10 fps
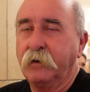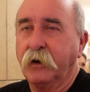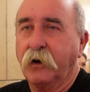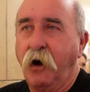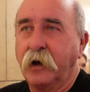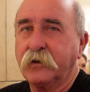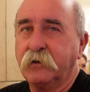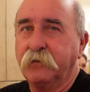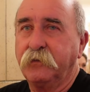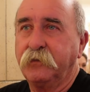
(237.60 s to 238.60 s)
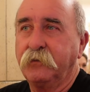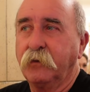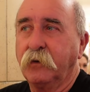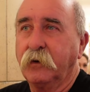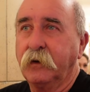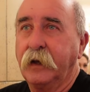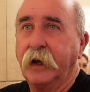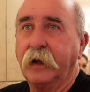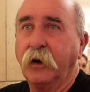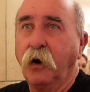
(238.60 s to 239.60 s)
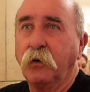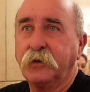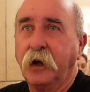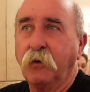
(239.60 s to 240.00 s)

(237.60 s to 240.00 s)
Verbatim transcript: the cost of getting a hotel